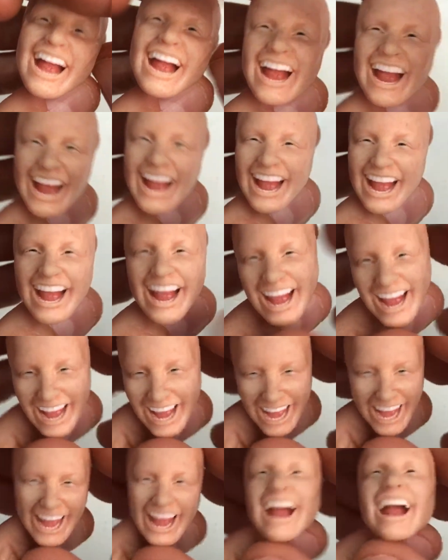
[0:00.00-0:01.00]
but we don't
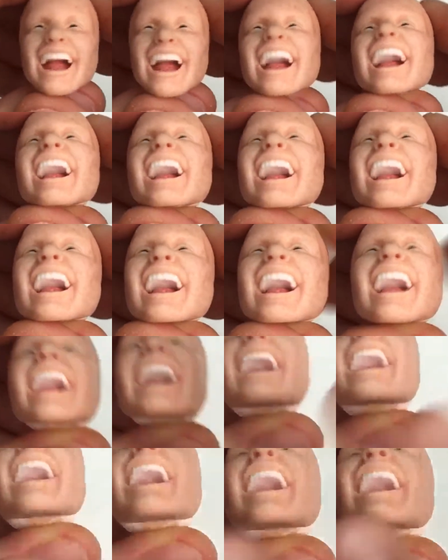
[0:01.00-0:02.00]
have to because usually
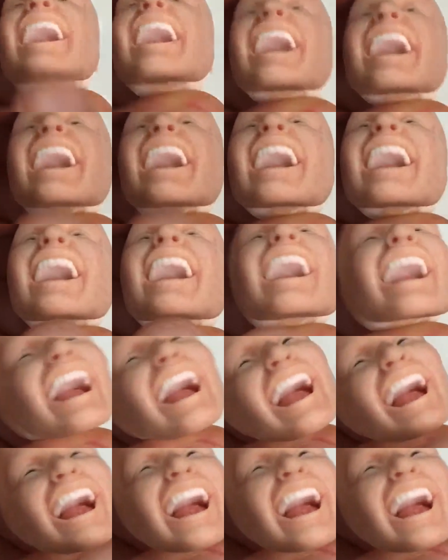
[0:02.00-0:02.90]
nobody looked the sculpture